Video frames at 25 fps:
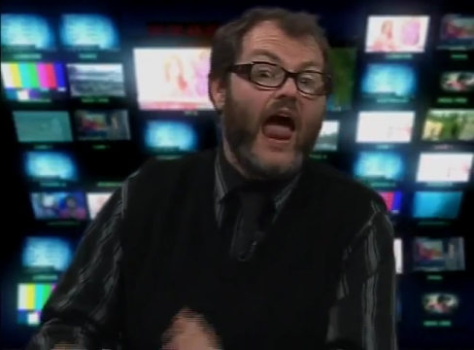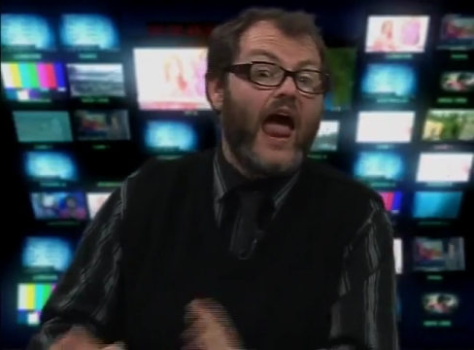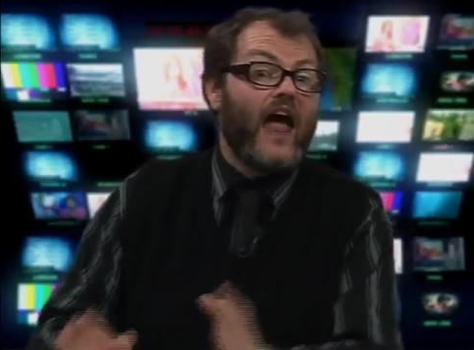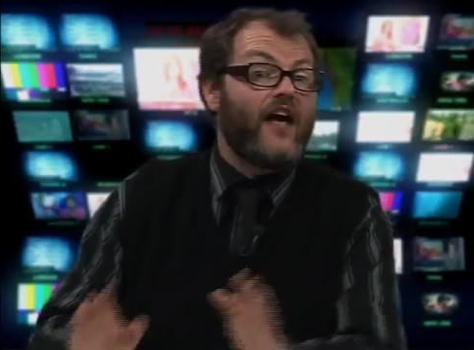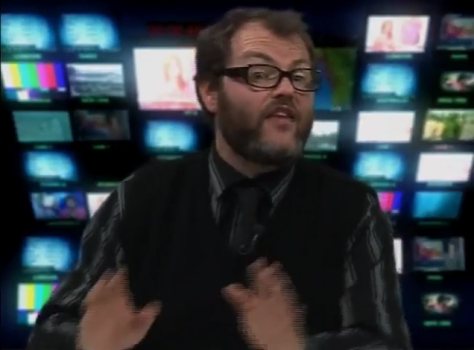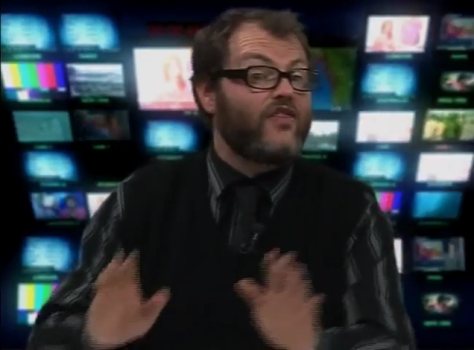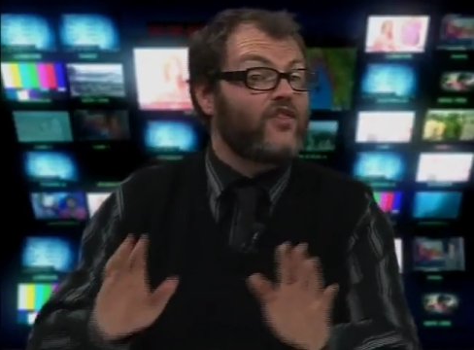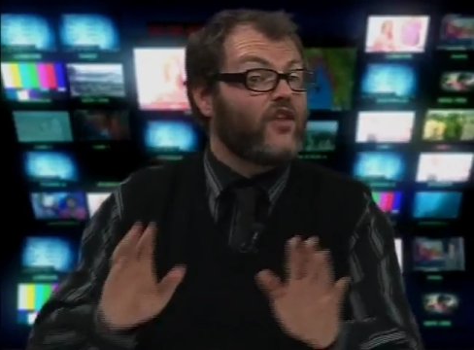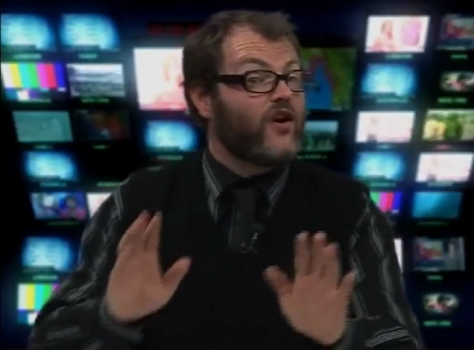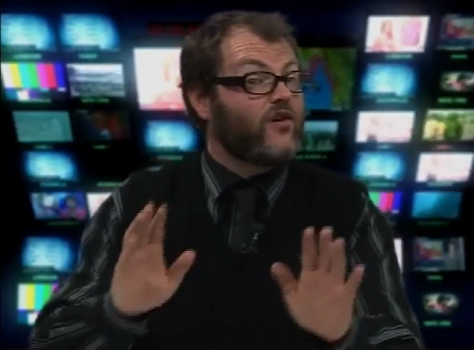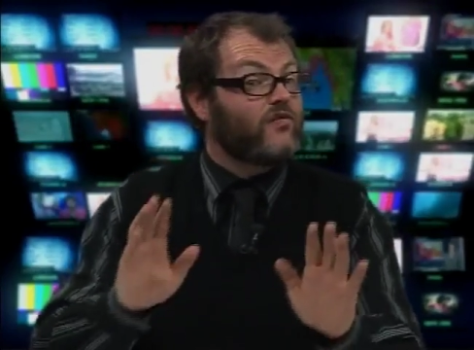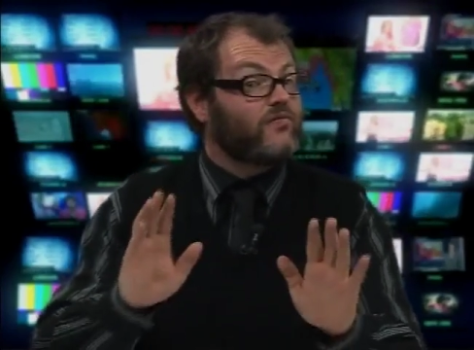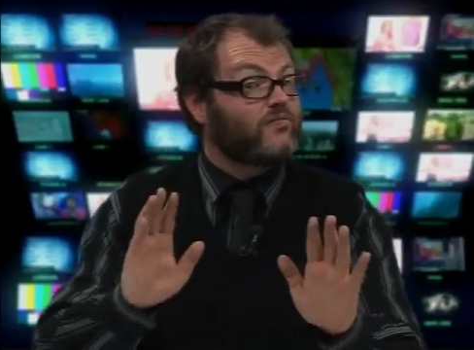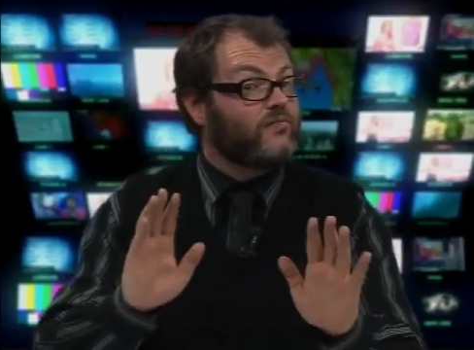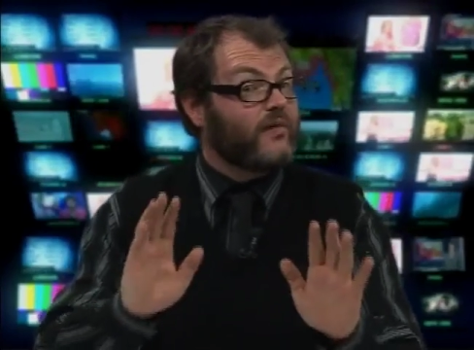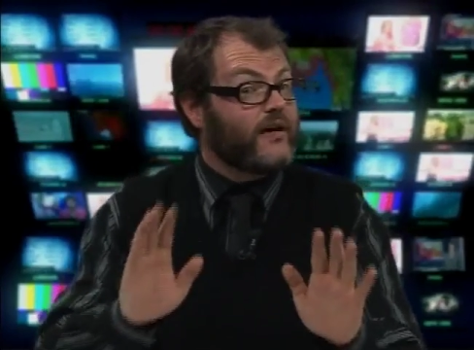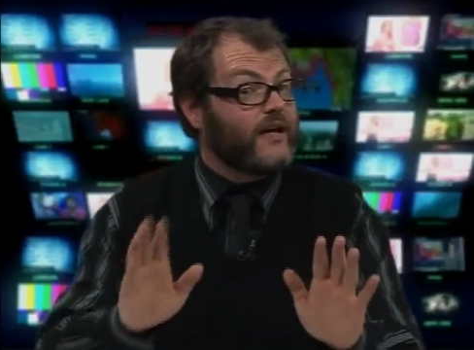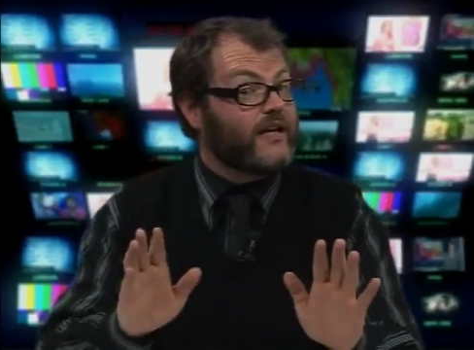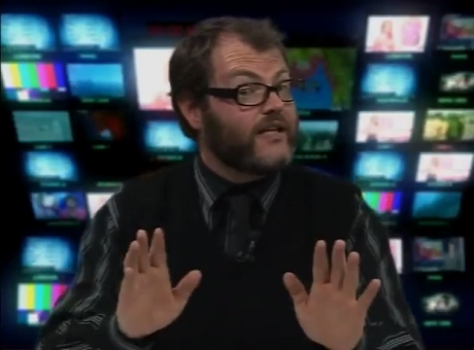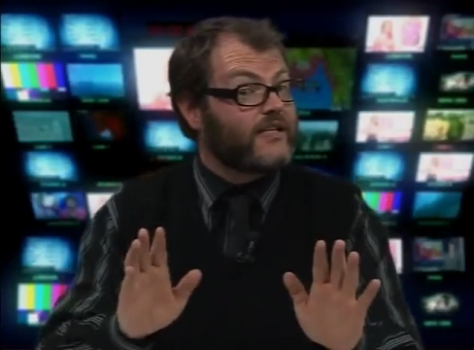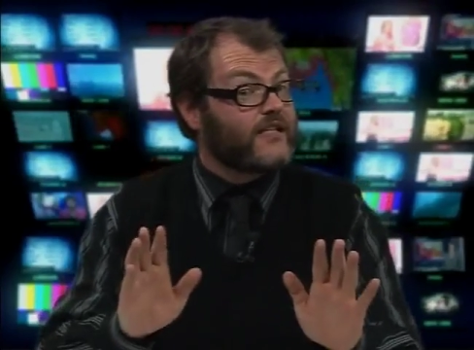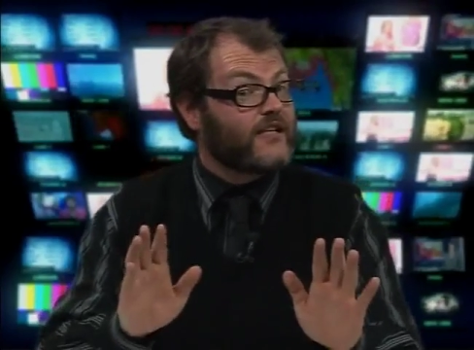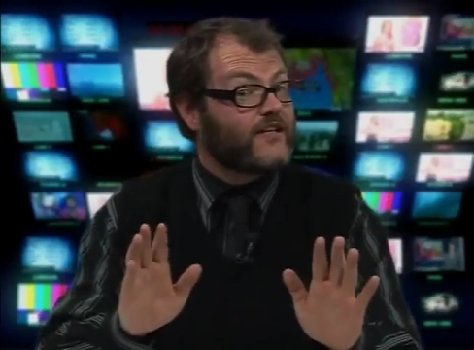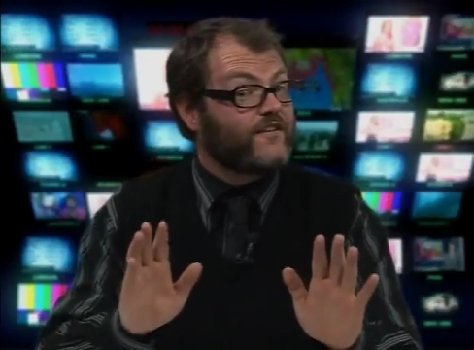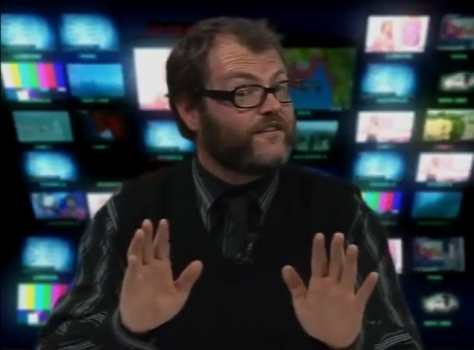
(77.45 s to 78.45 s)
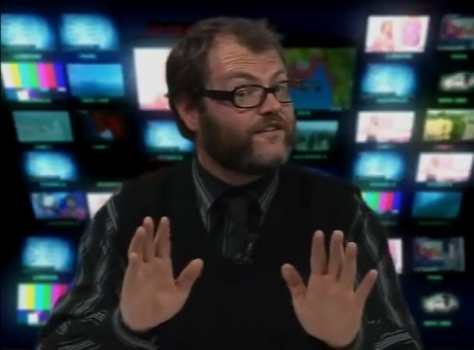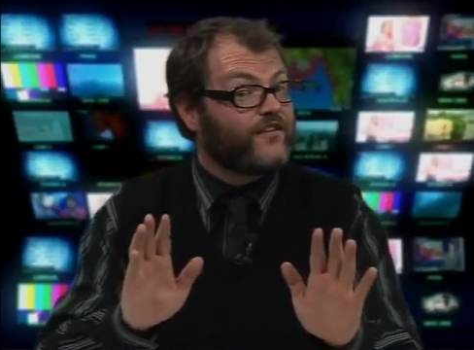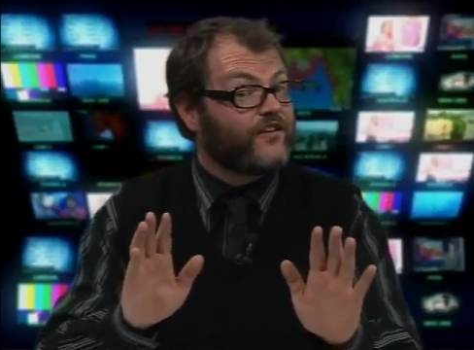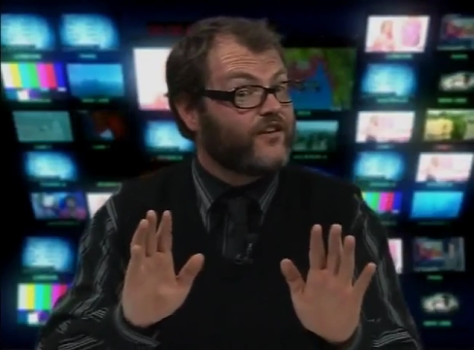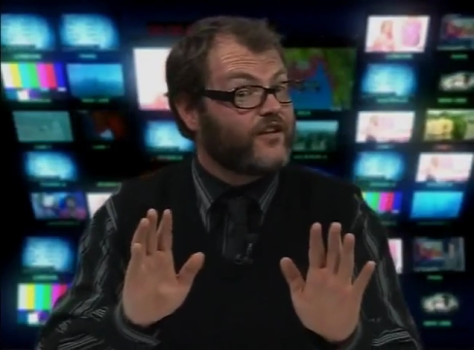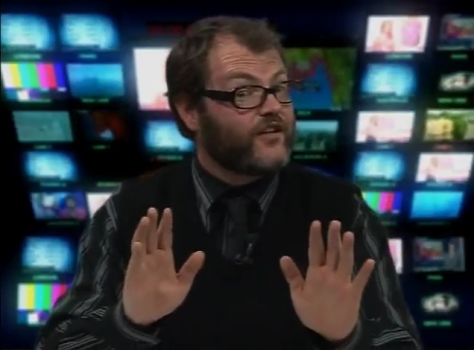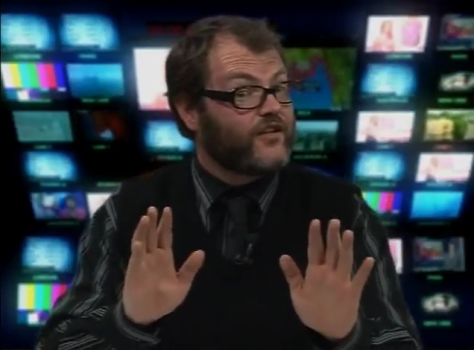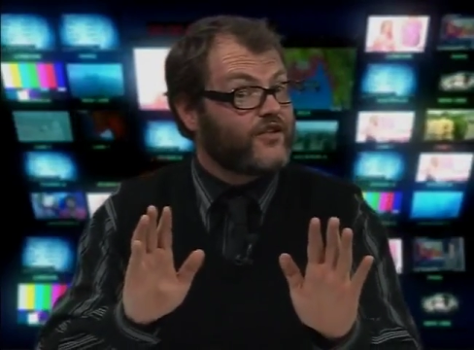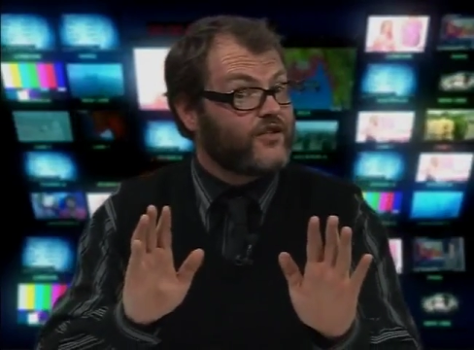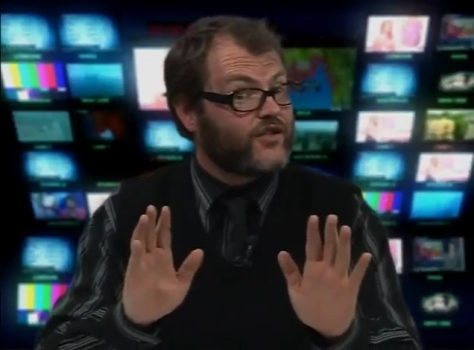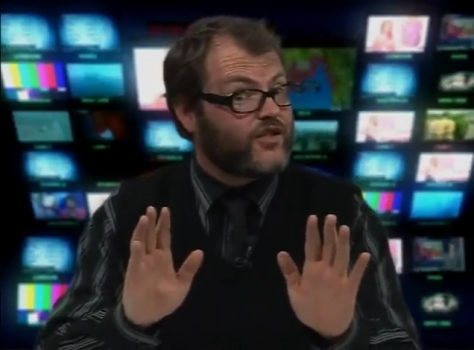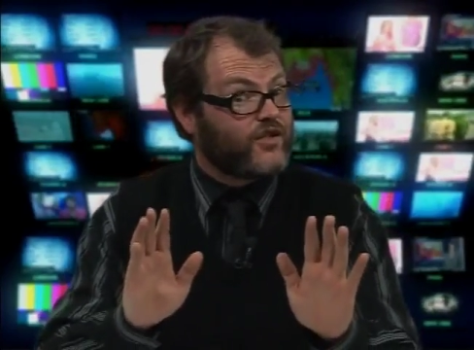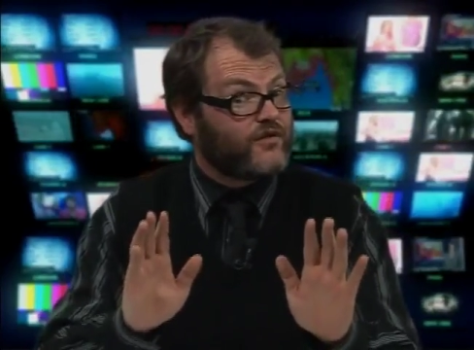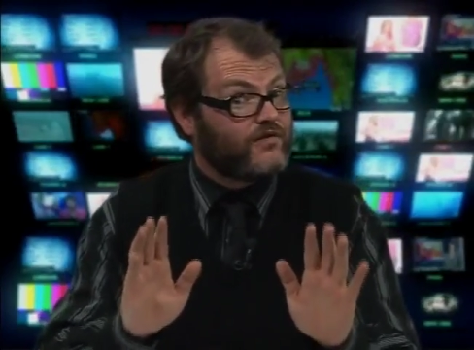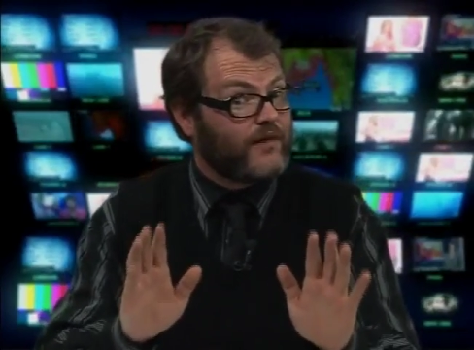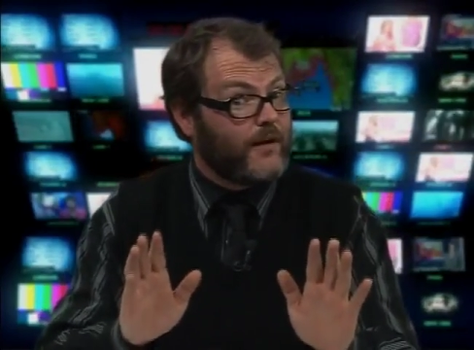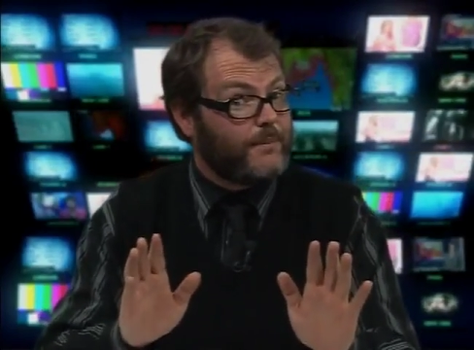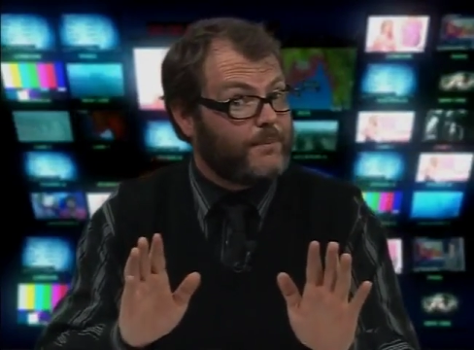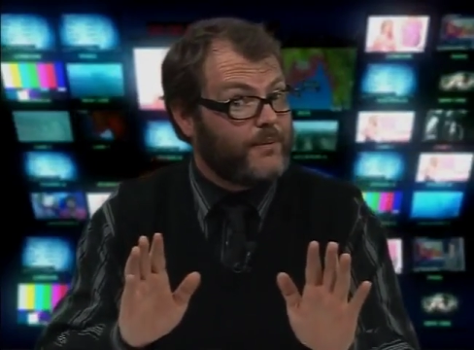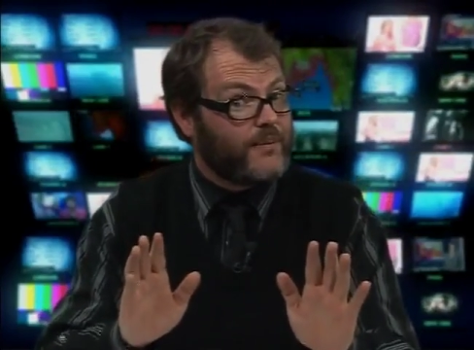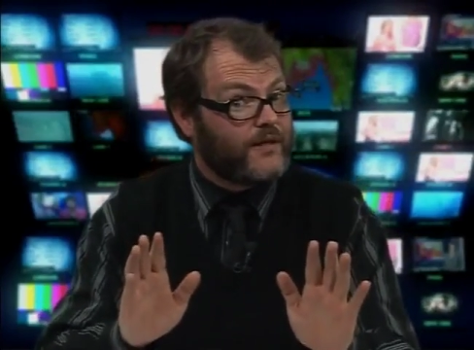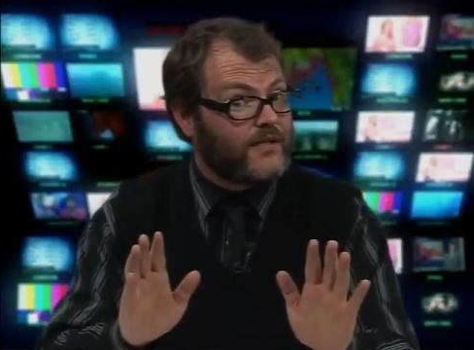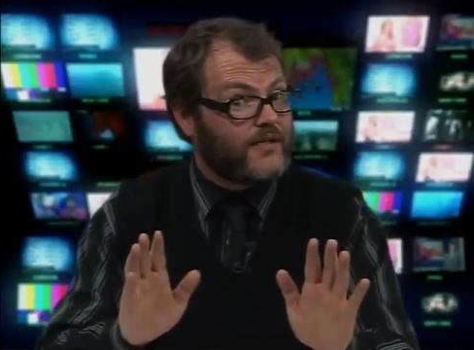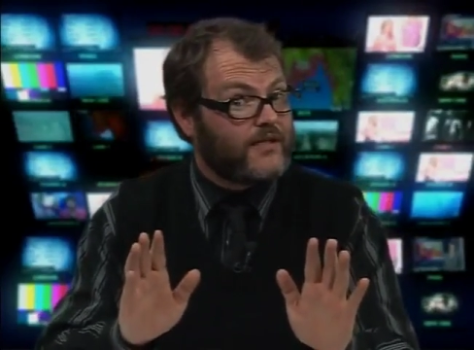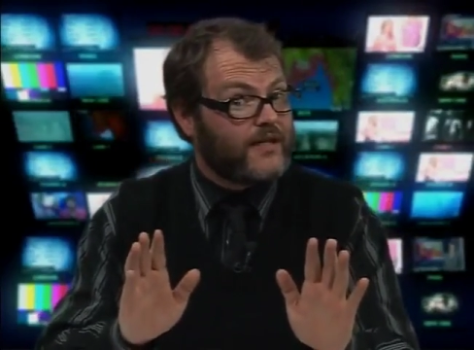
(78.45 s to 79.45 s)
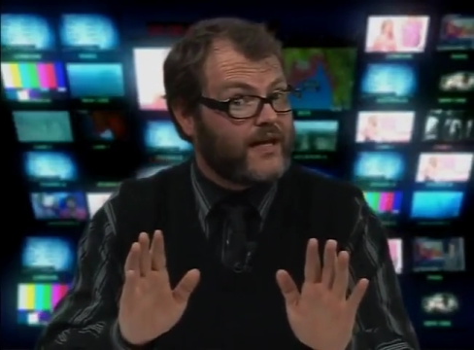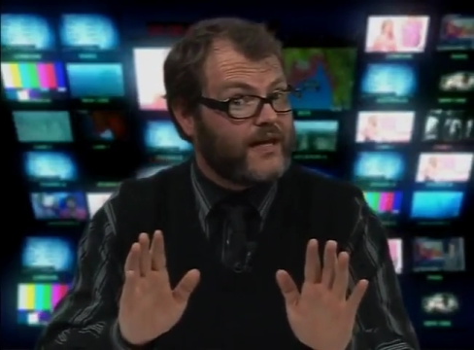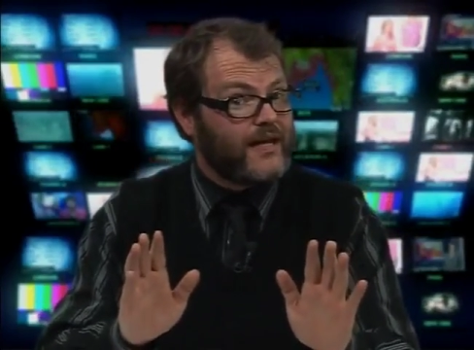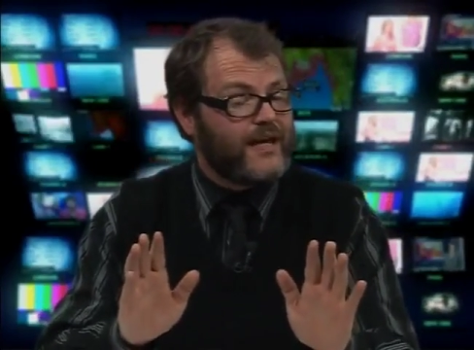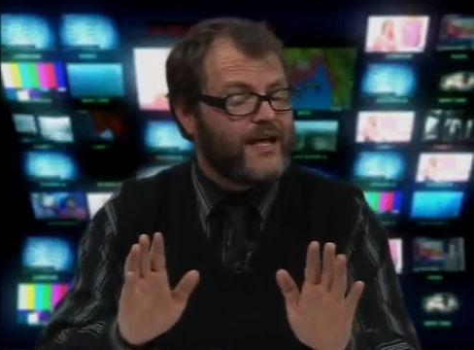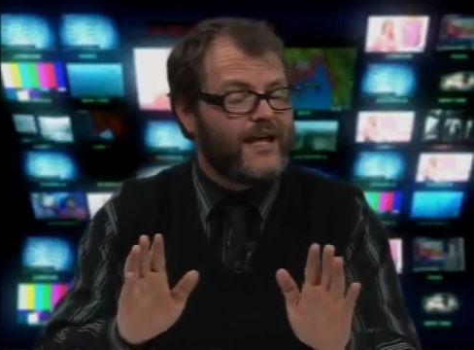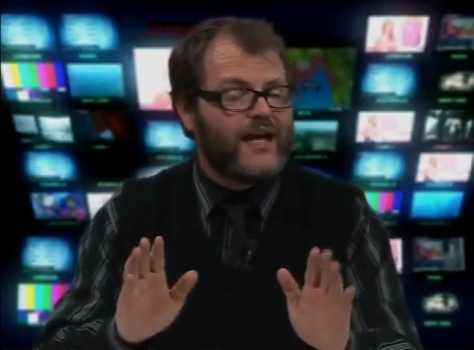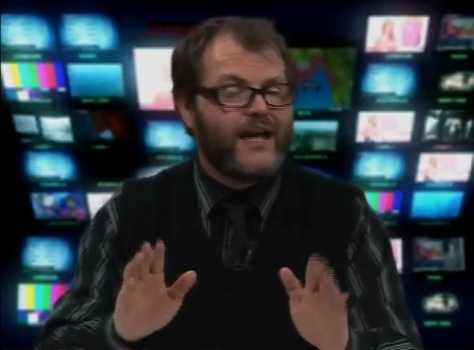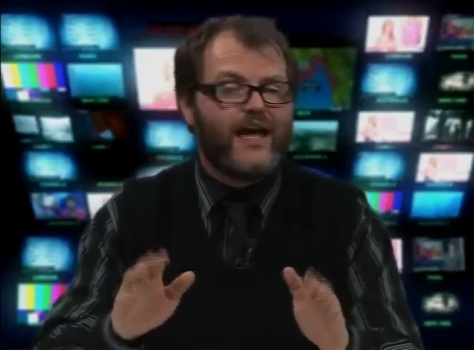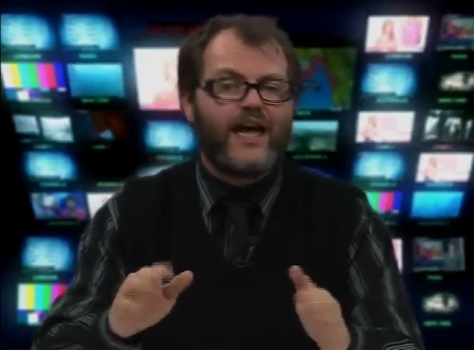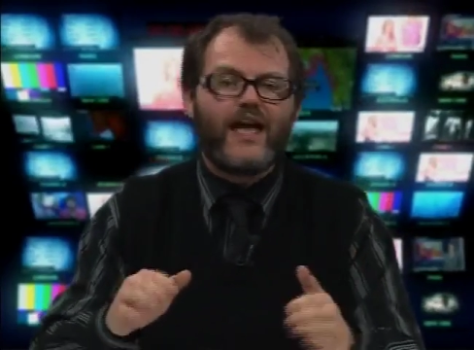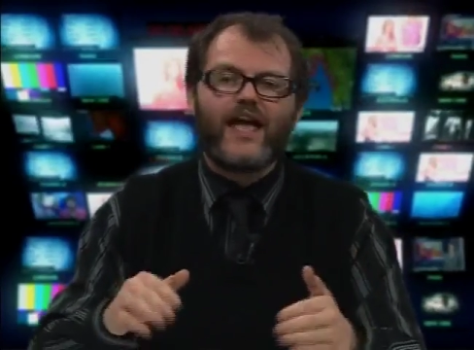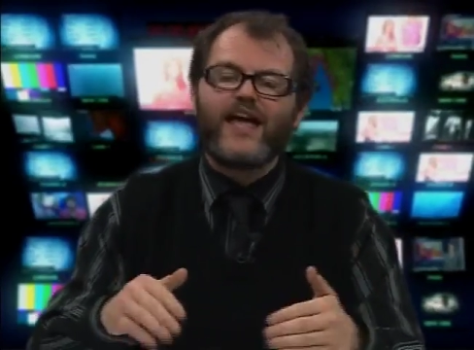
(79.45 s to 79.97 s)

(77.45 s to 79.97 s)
And the reason for the discrepancy